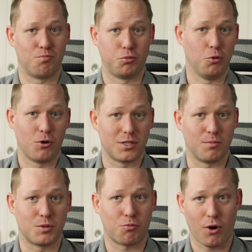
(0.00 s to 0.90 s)
Blue
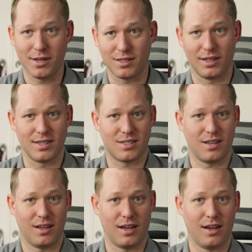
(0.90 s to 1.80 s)
Prism's price list,
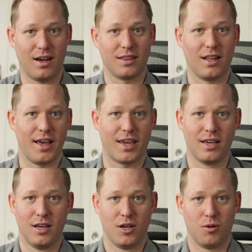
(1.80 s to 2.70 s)
unlike
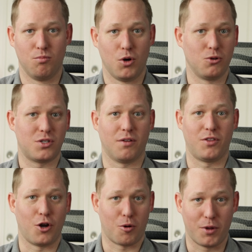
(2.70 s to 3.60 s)
most of
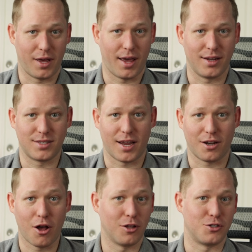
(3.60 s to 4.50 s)
the RPA
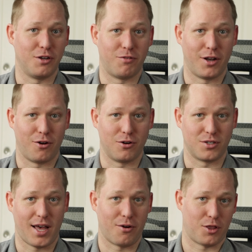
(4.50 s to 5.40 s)
technology
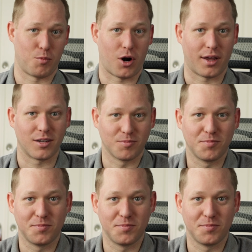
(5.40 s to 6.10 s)
vendors out in the market.